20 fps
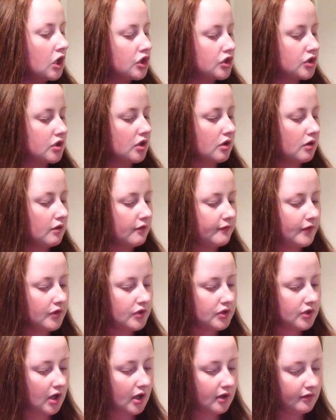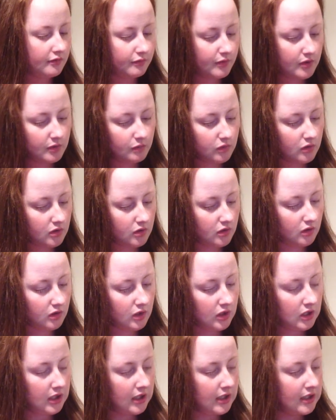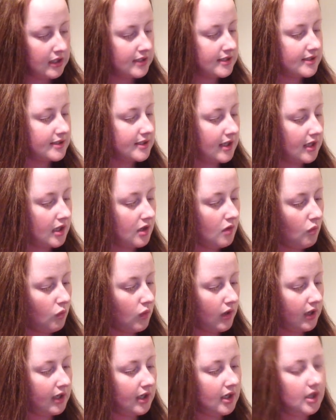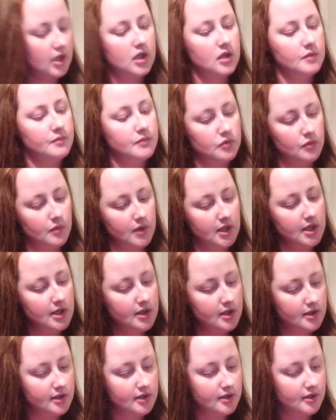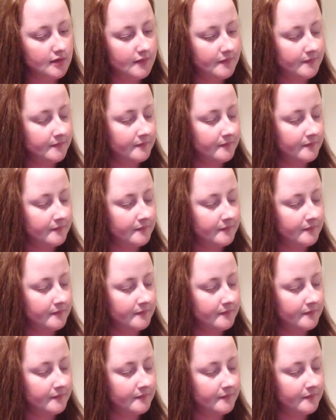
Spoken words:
So first off, we will see what it comes with.